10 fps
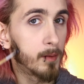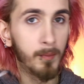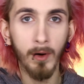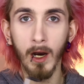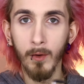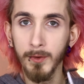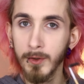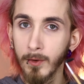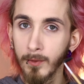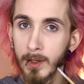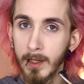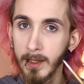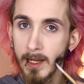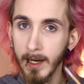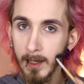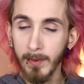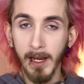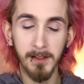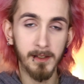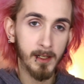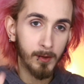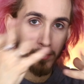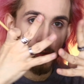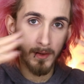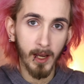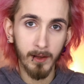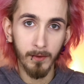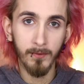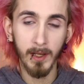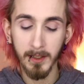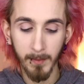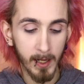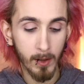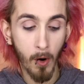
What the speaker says: brows on the daily basis. I just try to fix my